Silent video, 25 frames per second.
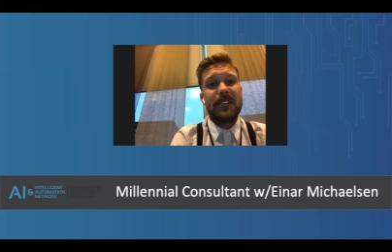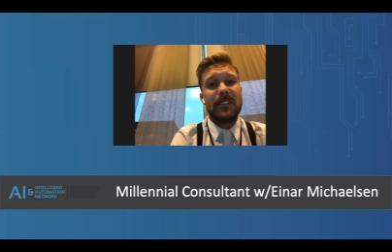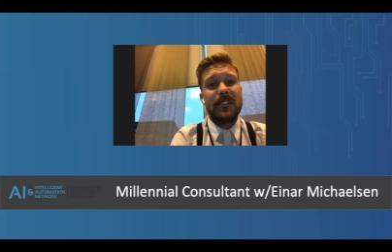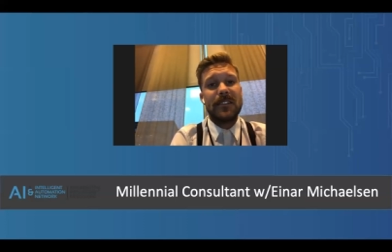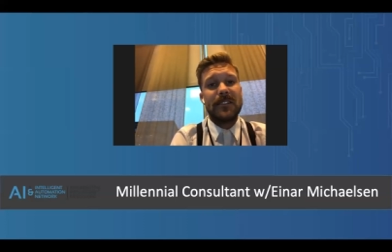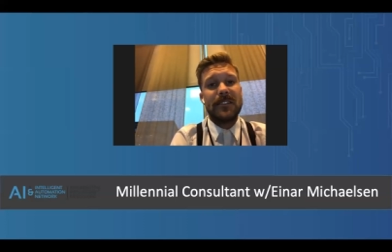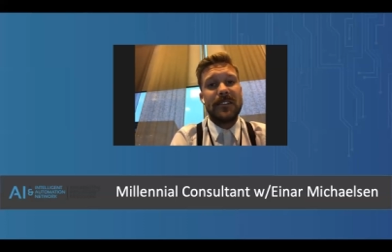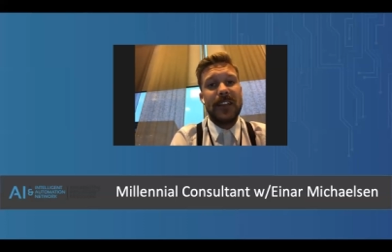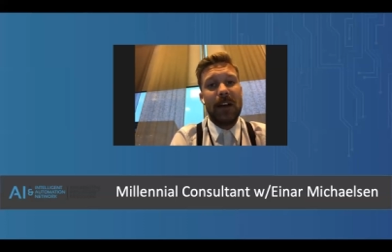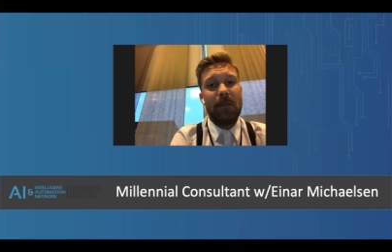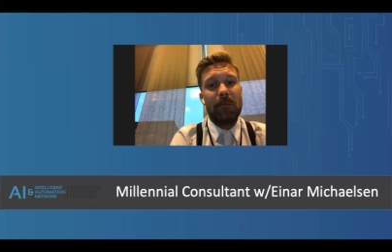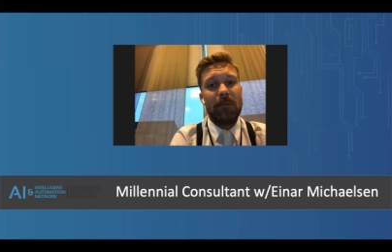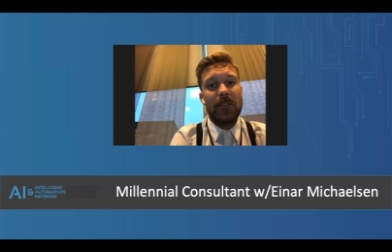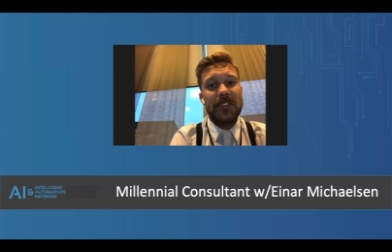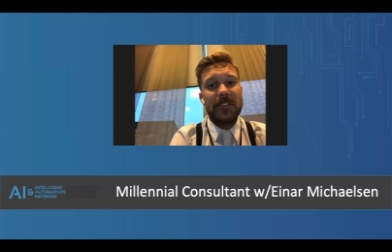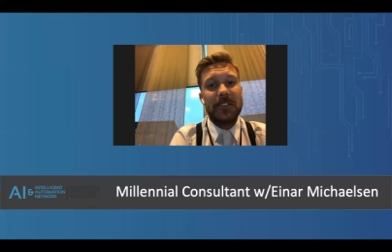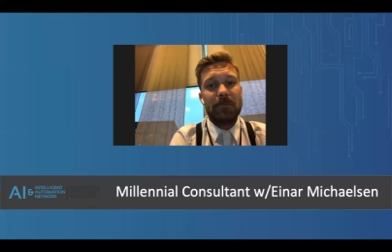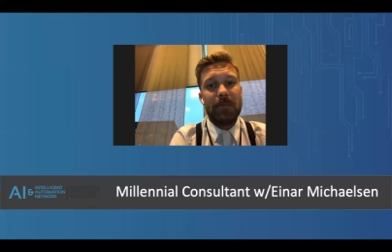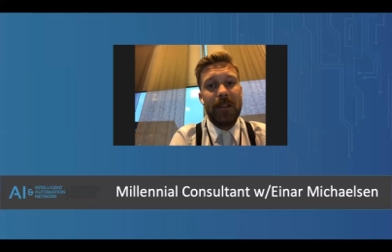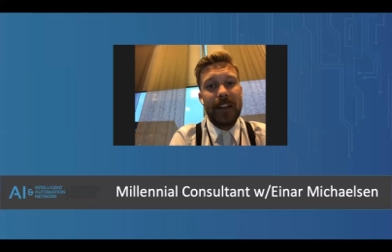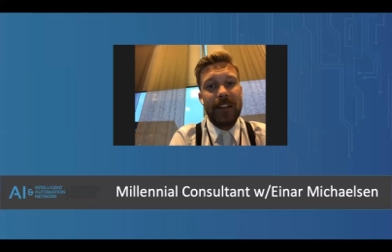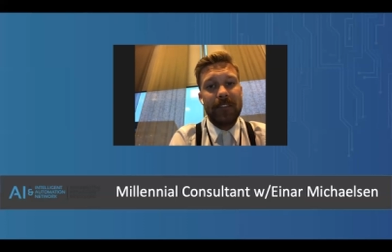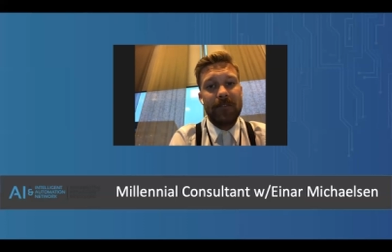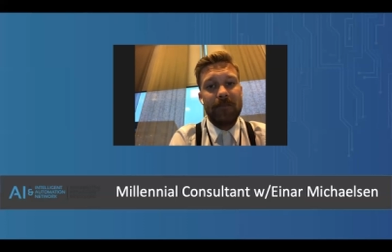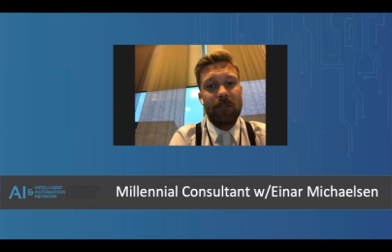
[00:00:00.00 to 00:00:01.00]
established
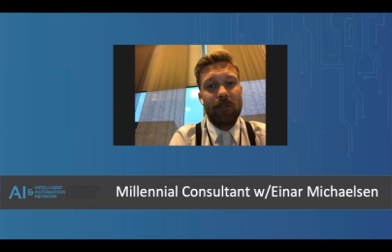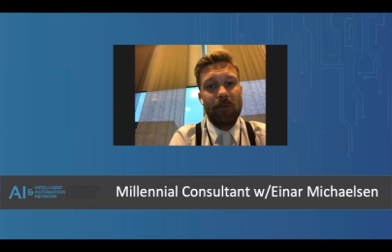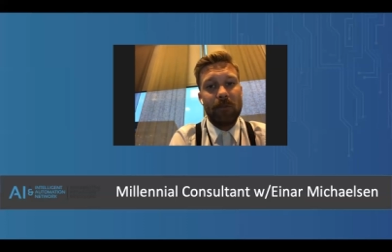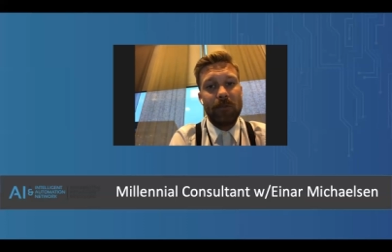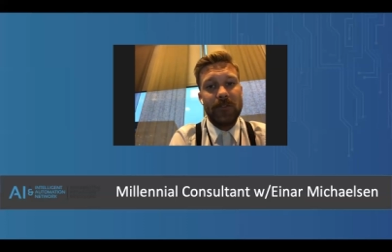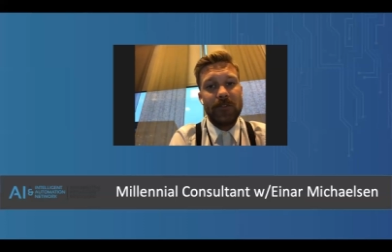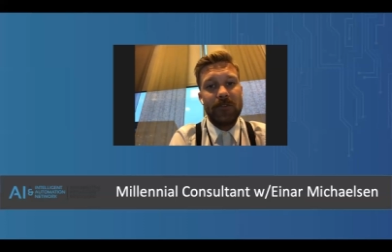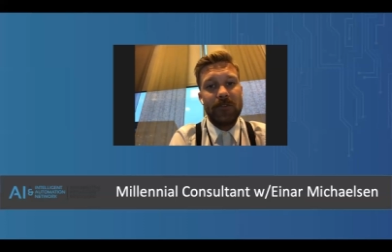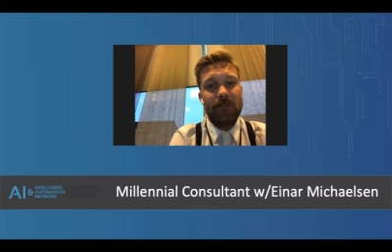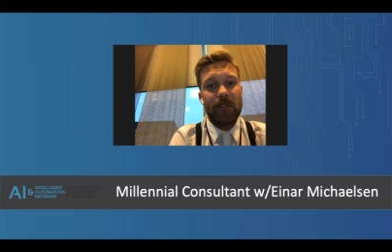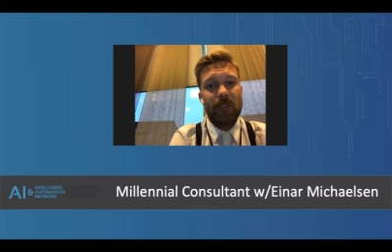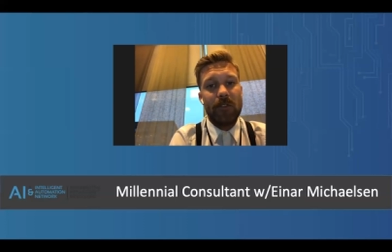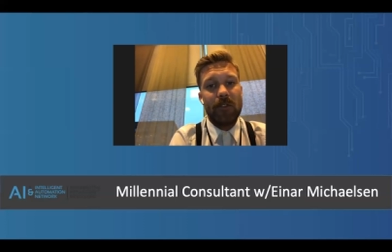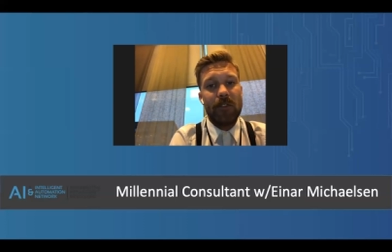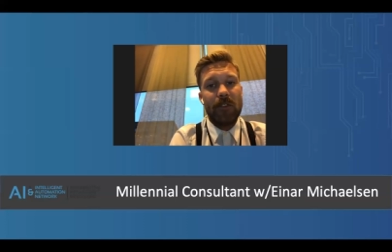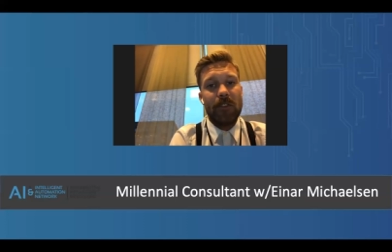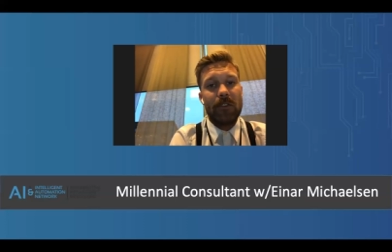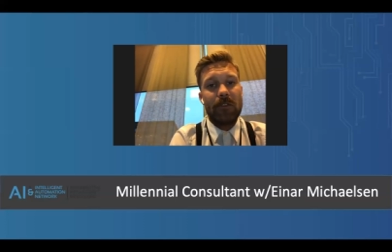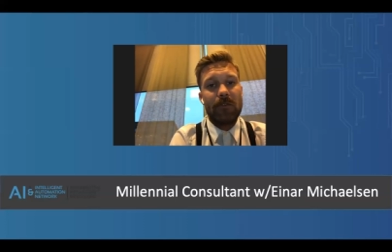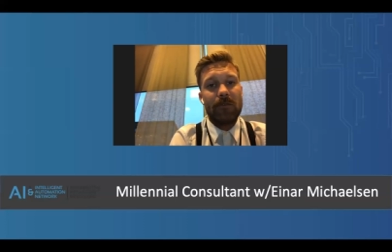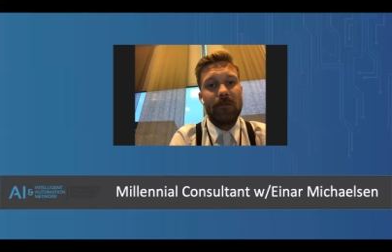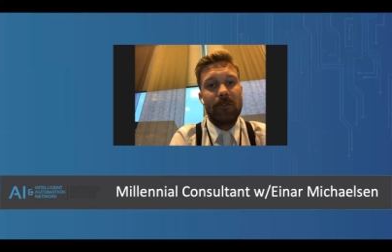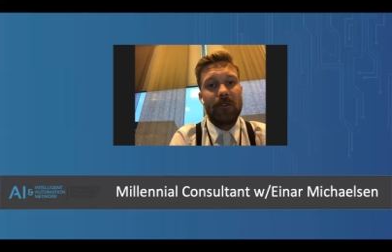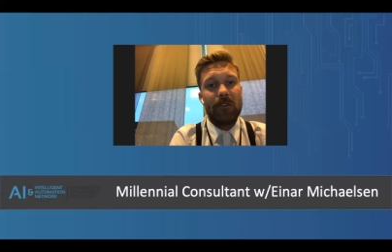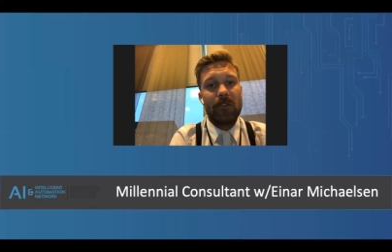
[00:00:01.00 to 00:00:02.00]
platforms
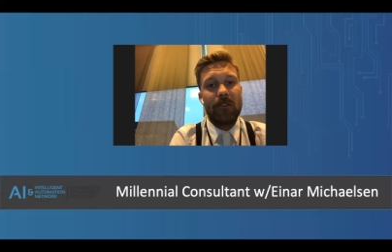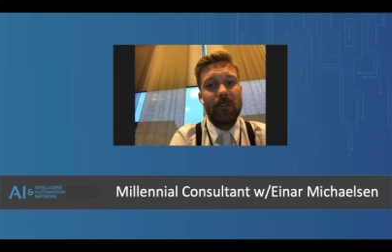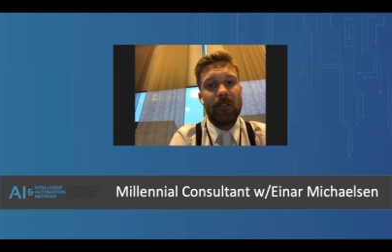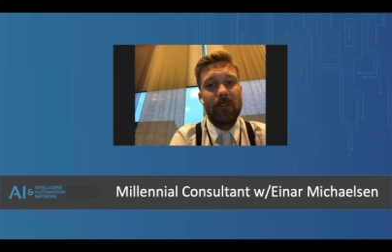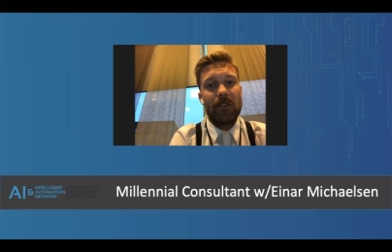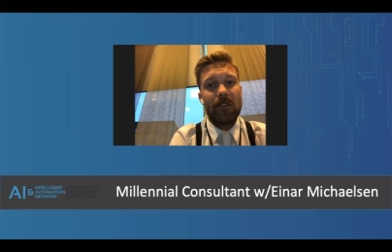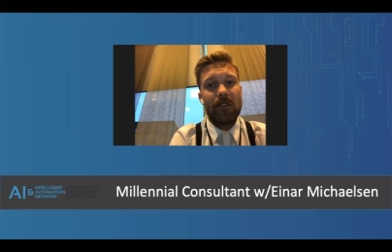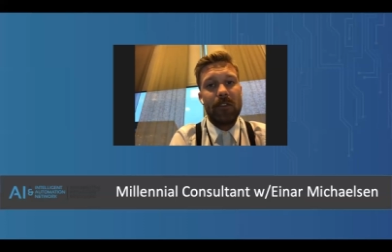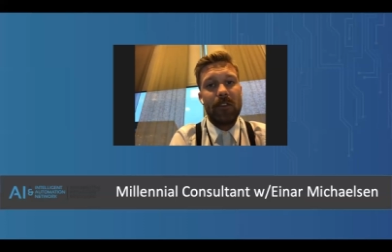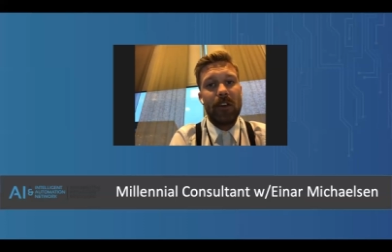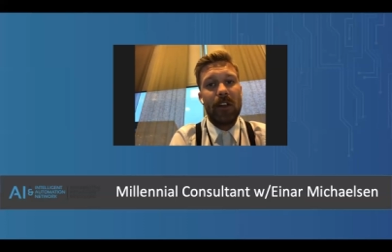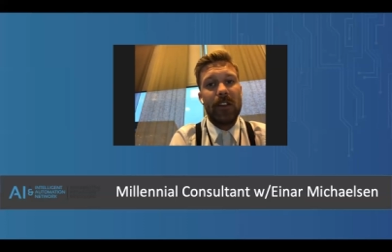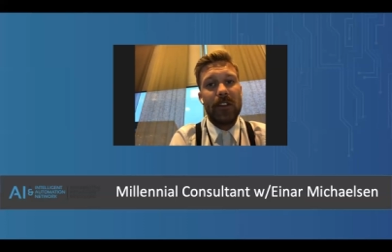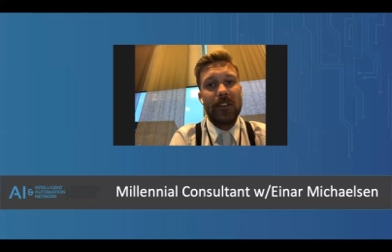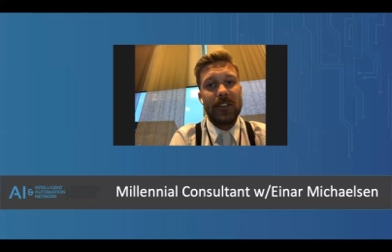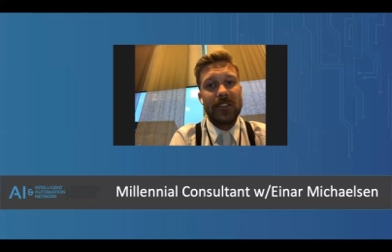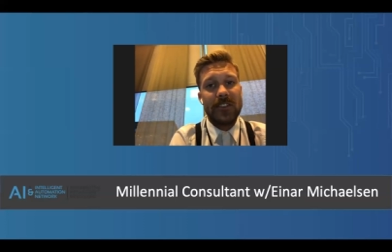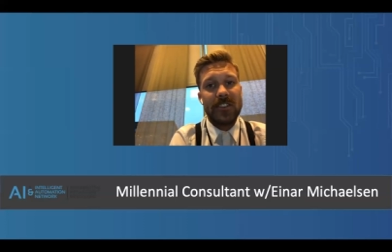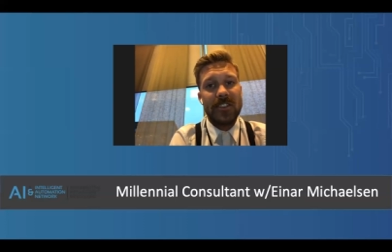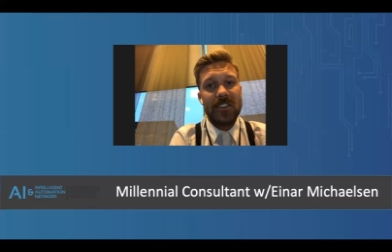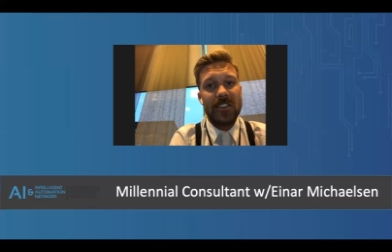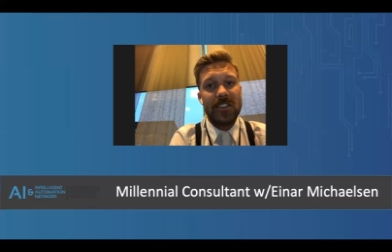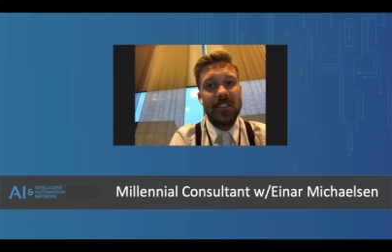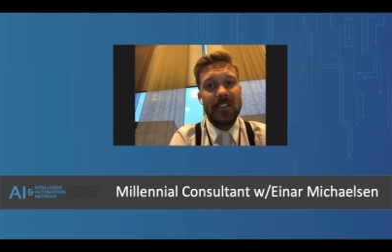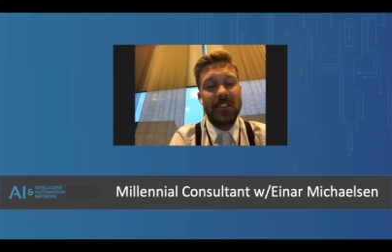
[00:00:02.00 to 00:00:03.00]
for
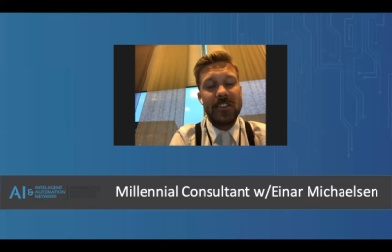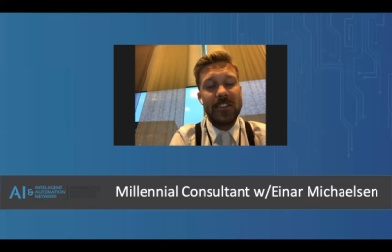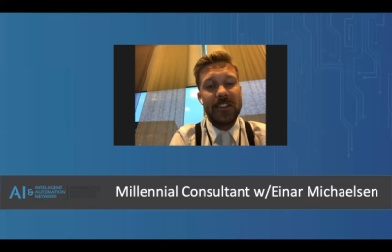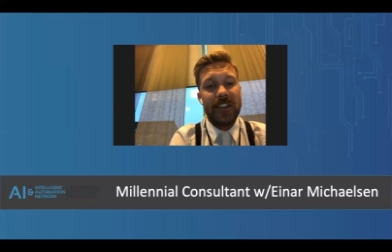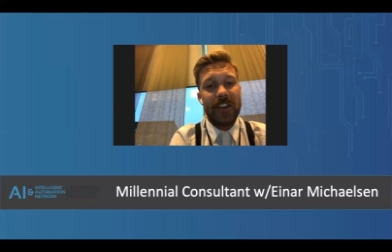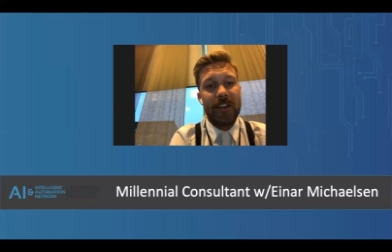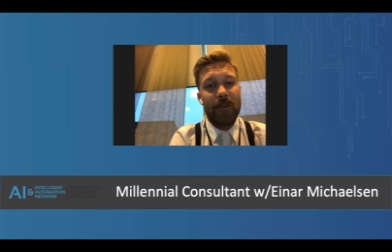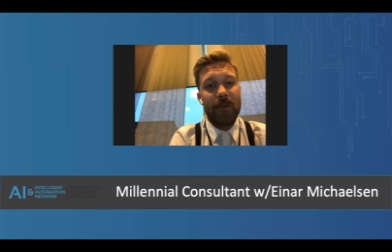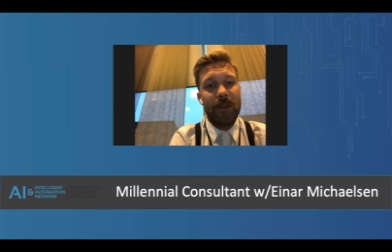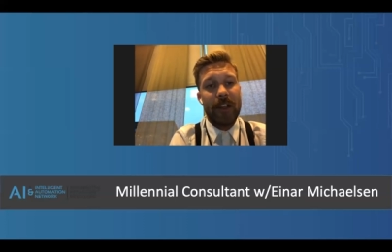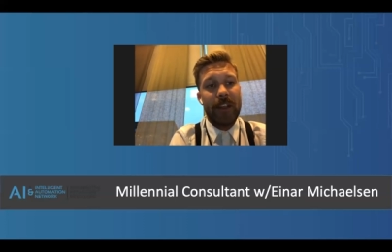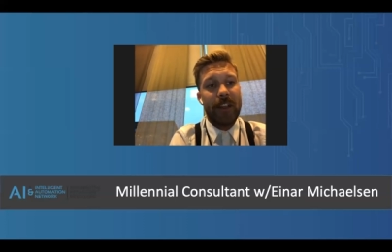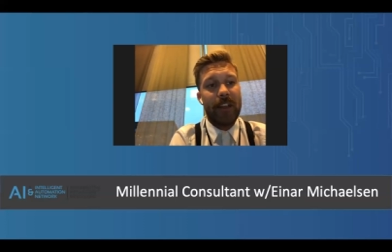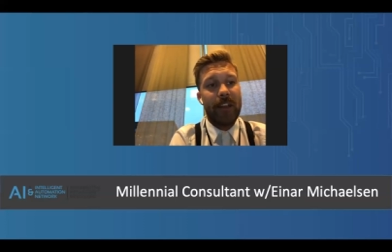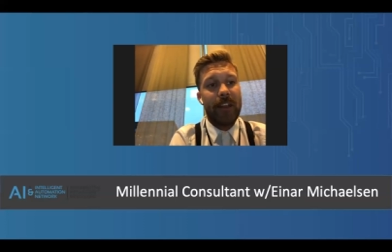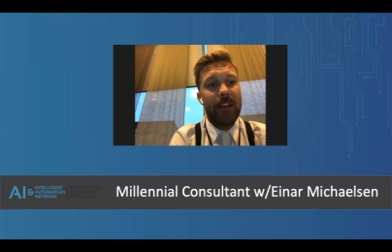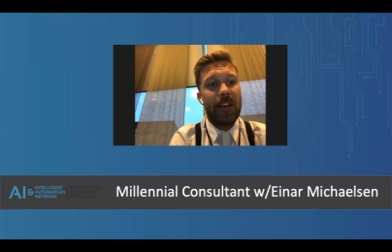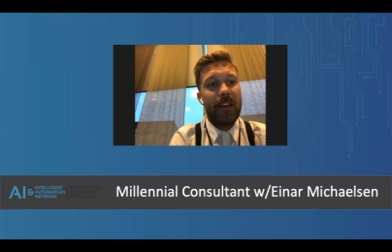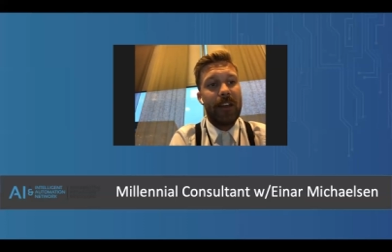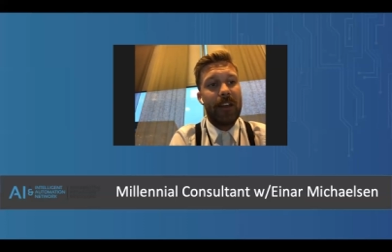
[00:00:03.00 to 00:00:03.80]
knowledge sharing,